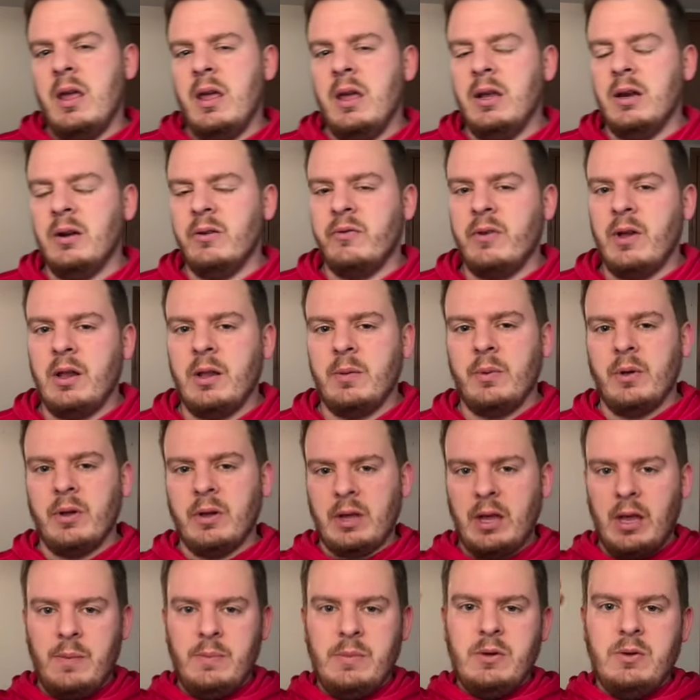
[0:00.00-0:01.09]
in a volleyball
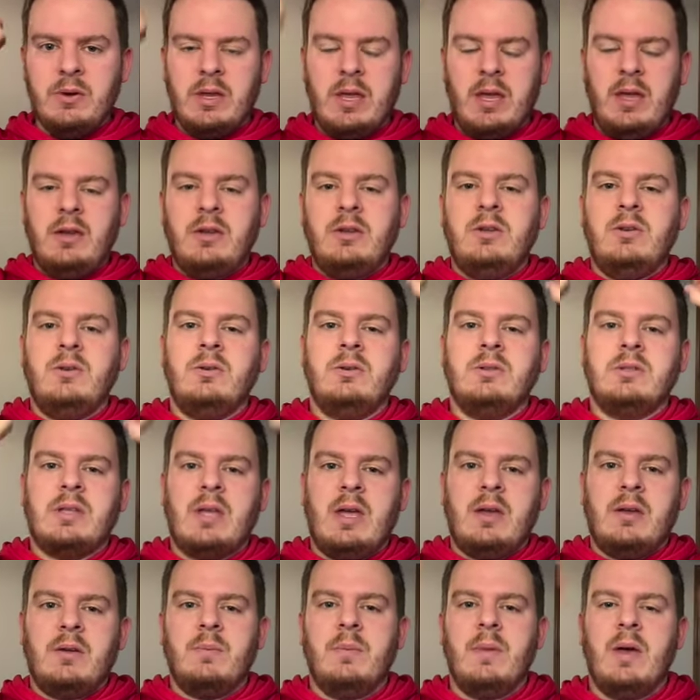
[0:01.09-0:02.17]
game, you can use
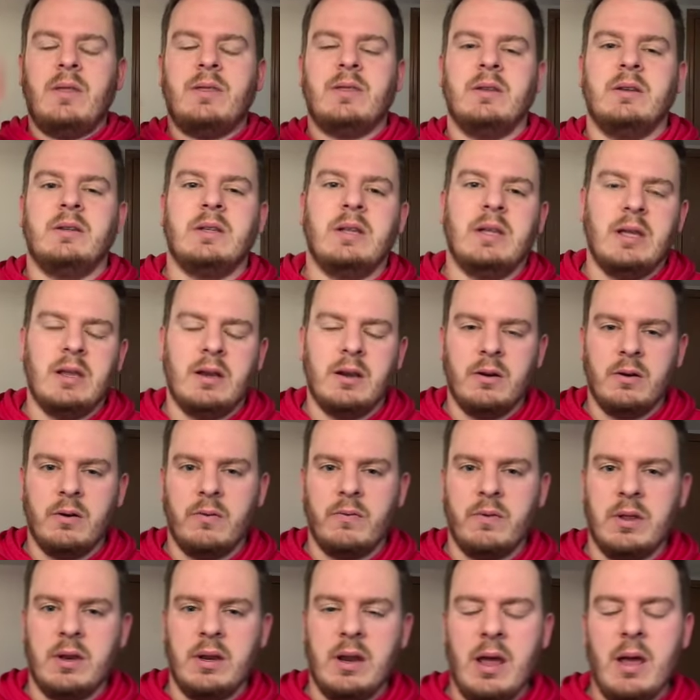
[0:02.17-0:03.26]
that method to hit it over
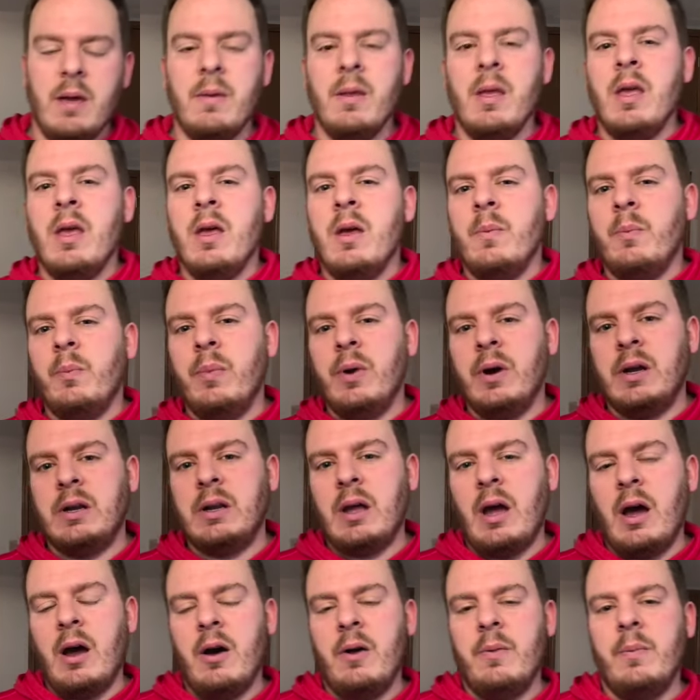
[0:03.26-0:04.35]
the net, but
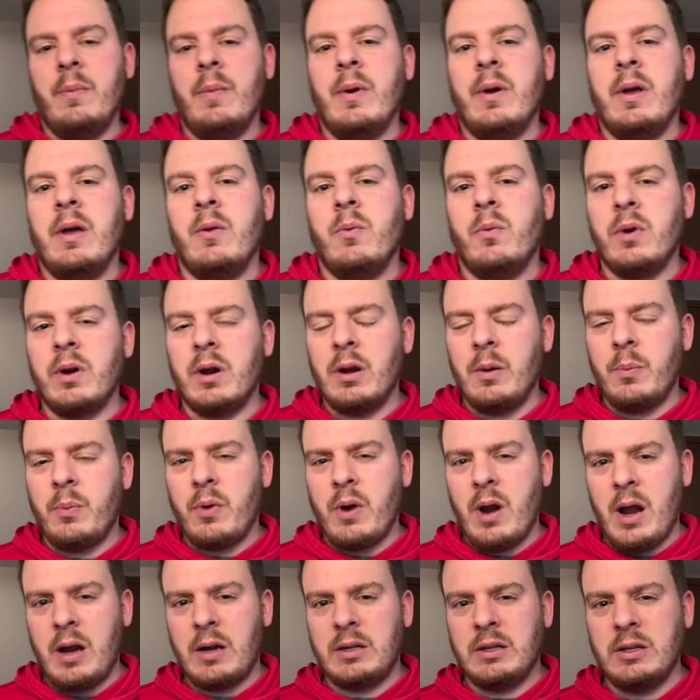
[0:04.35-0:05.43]
we're gonna
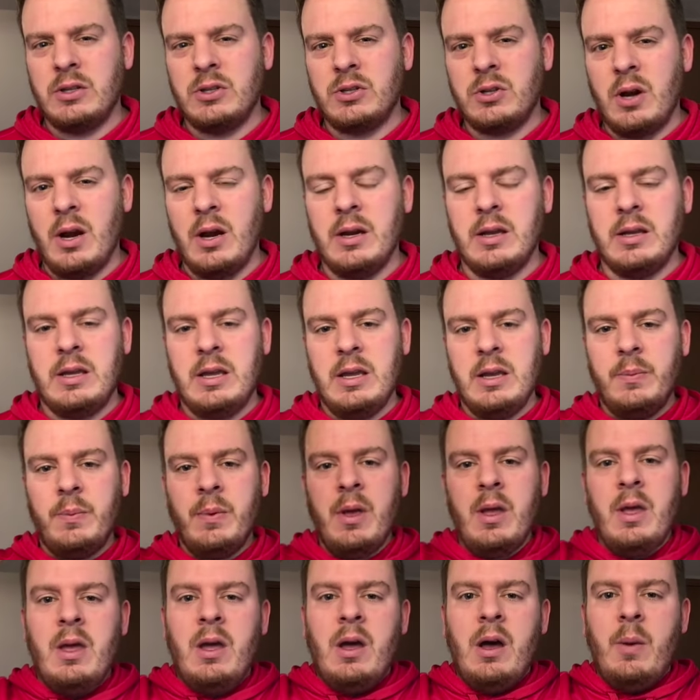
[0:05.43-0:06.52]
practice trying to keep
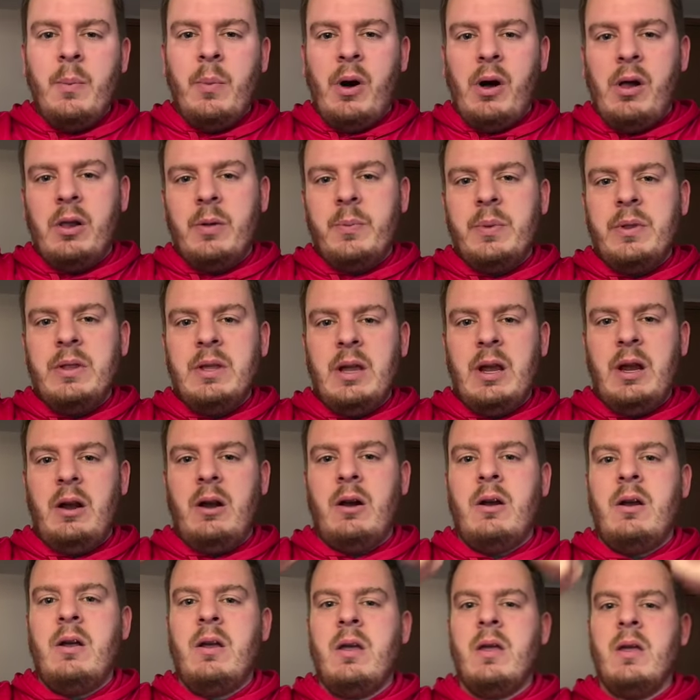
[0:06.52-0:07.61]
a ball up in the
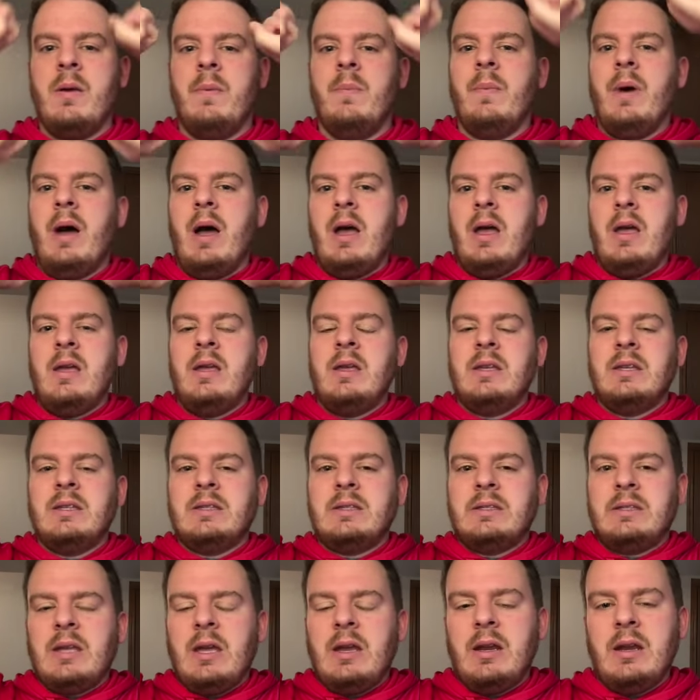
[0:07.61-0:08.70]
air by
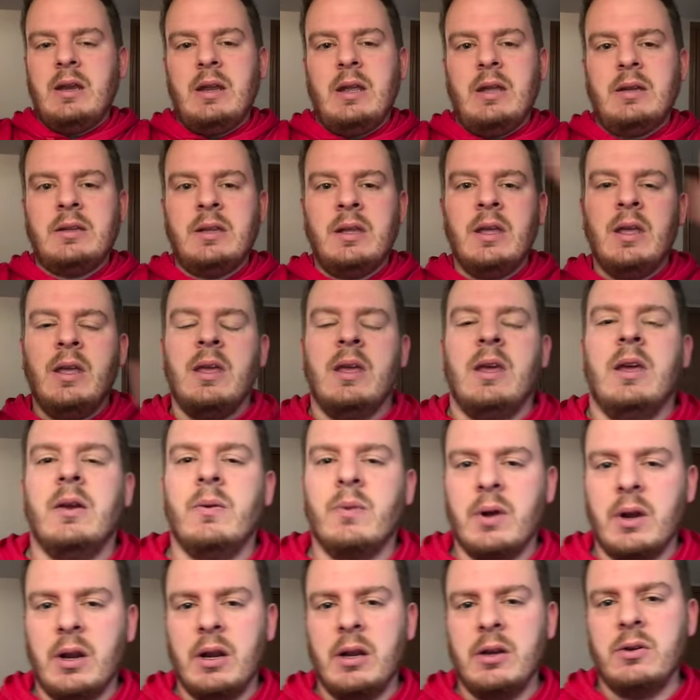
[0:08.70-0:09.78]
setting it. And we're
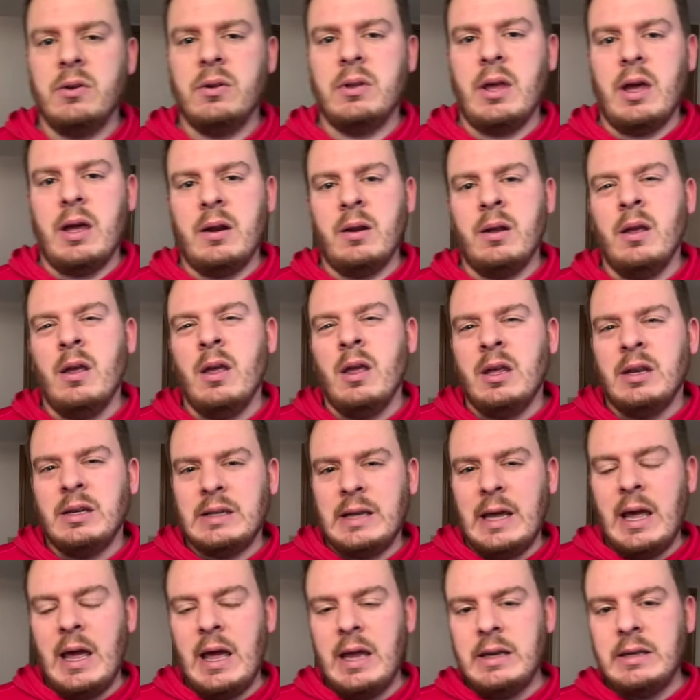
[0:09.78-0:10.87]
gonna do that
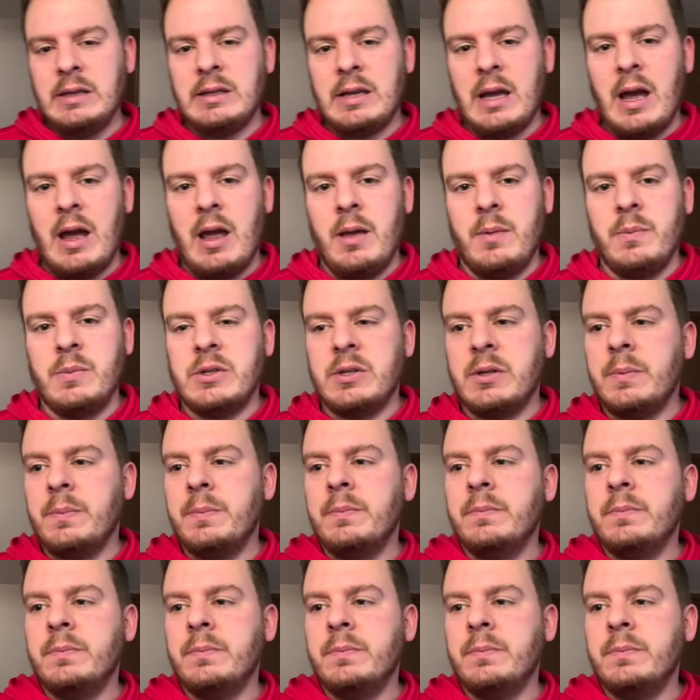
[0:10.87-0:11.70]
10 times.